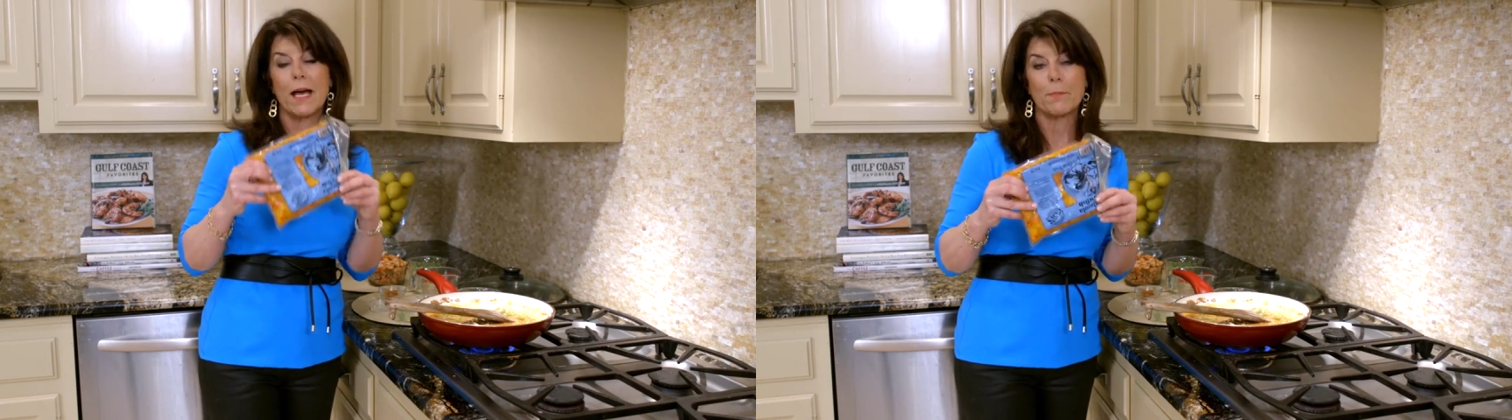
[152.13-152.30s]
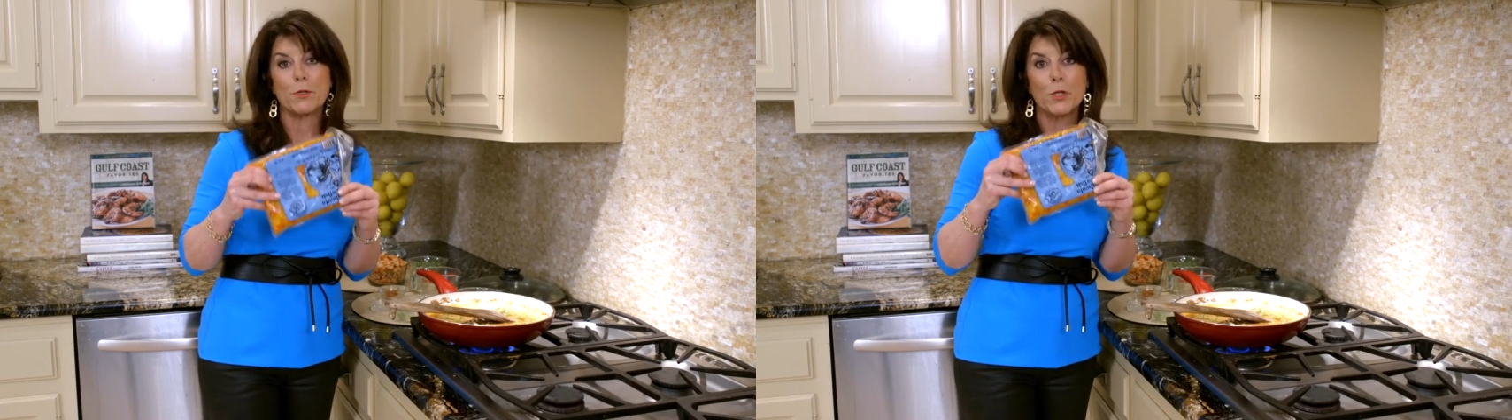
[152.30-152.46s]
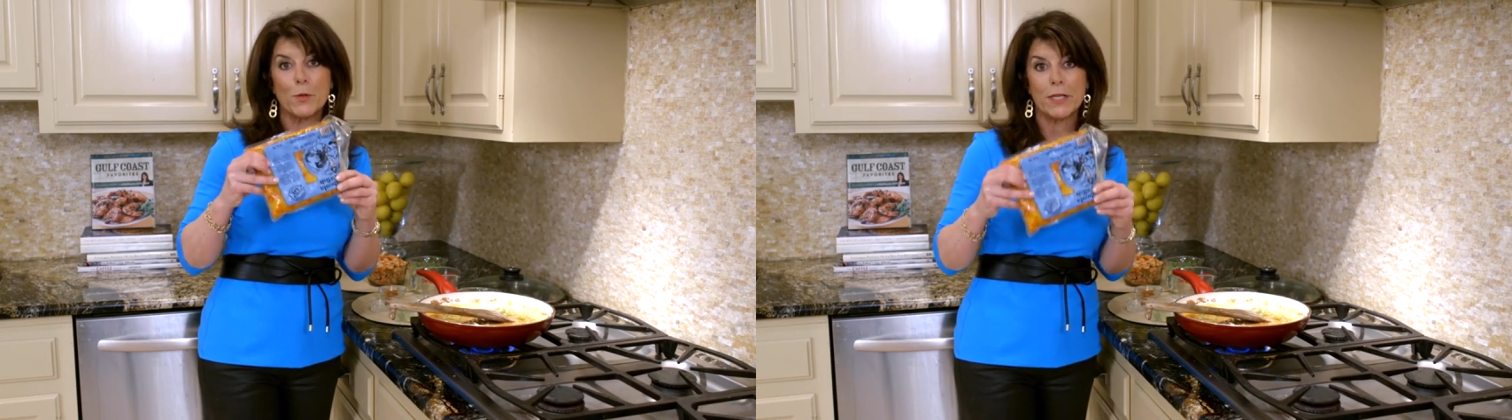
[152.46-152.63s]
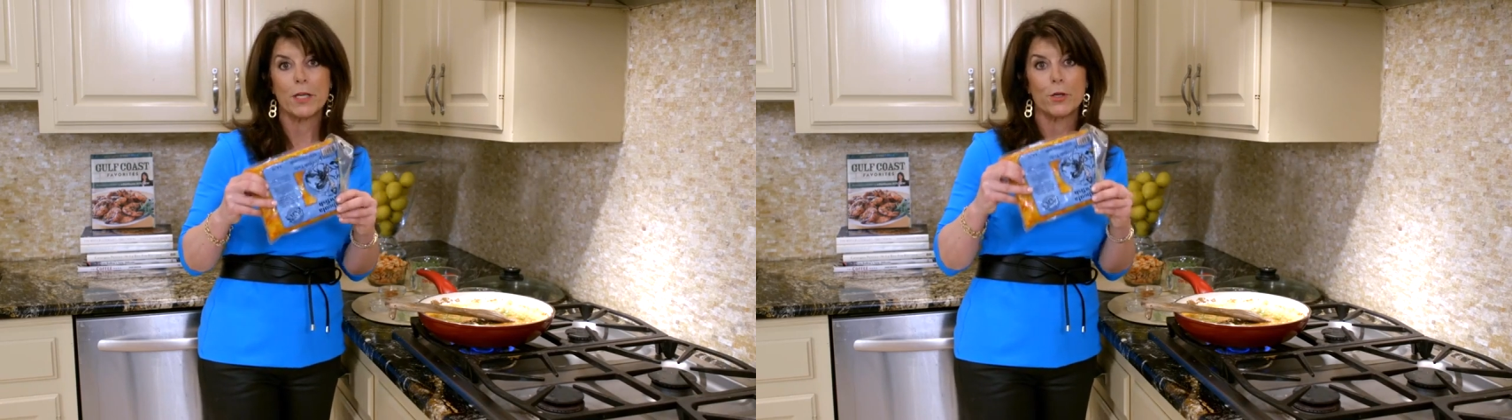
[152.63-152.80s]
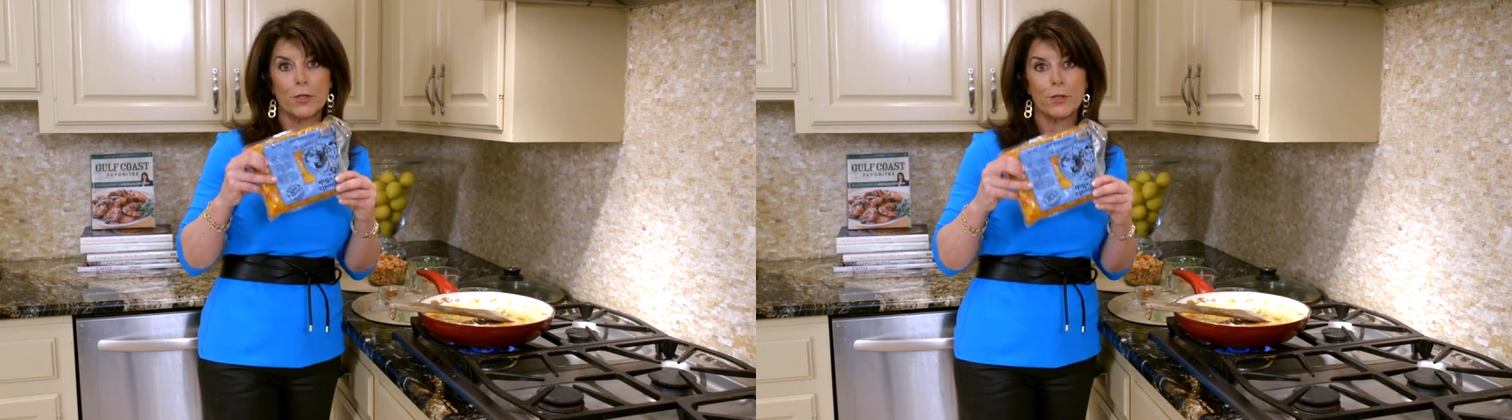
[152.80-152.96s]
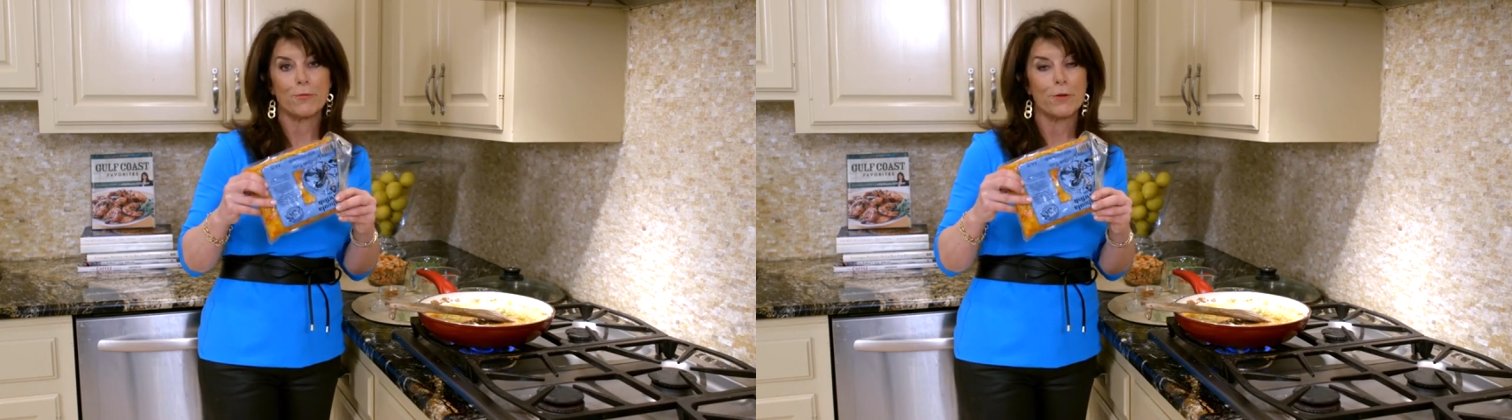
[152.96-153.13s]
up to a
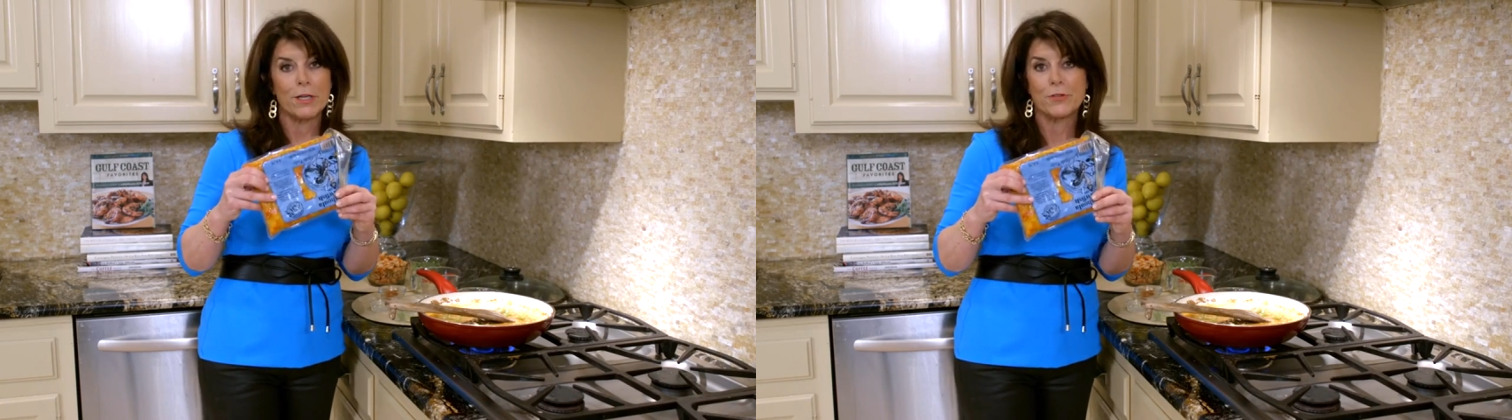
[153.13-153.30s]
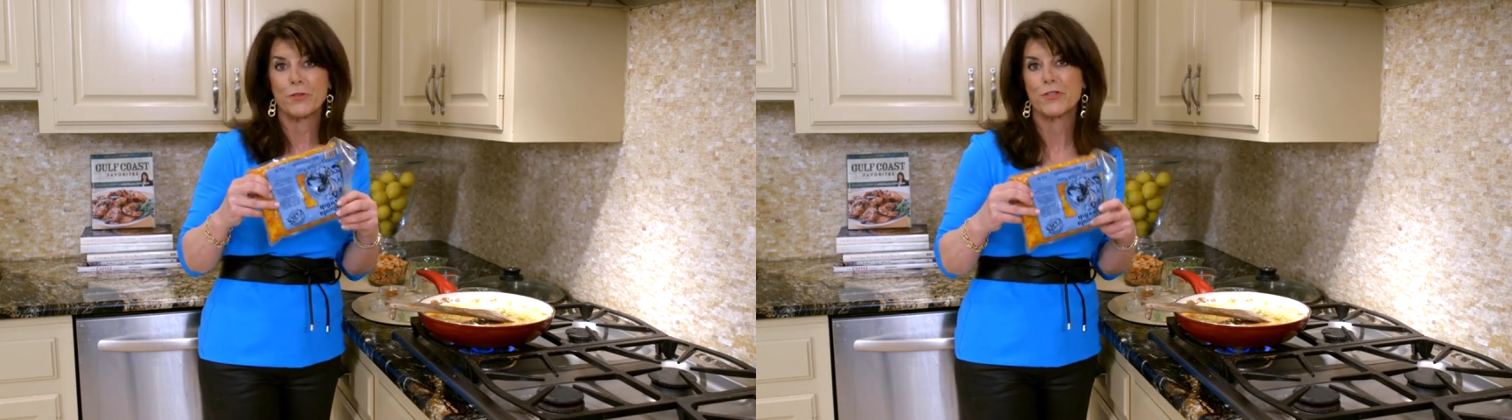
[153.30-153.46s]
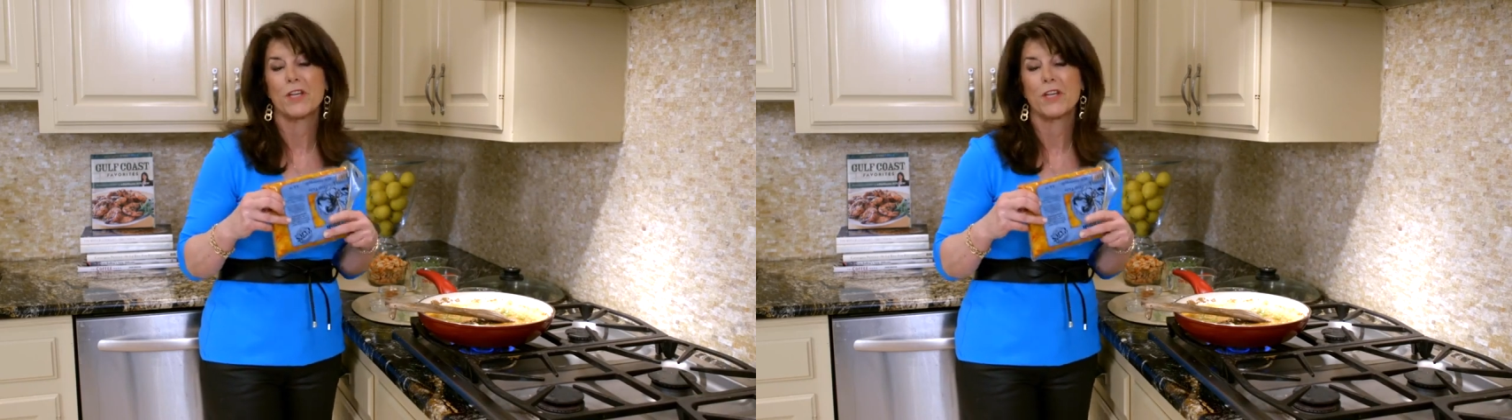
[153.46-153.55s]
year in your freezer.